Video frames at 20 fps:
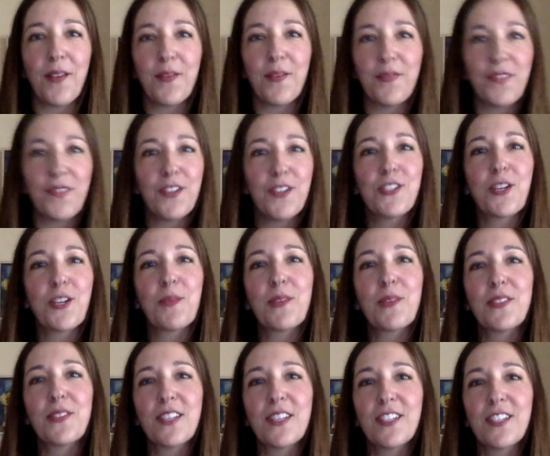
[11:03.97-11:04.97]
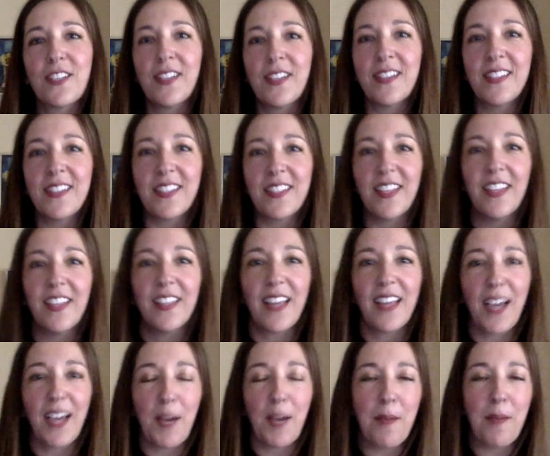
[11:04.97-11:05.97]
future musicians
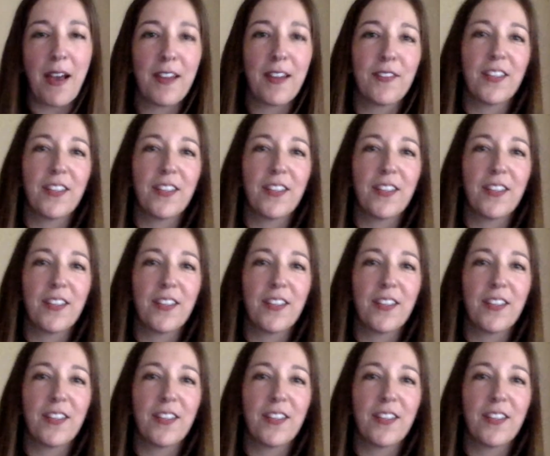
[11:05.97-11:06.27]
that come out of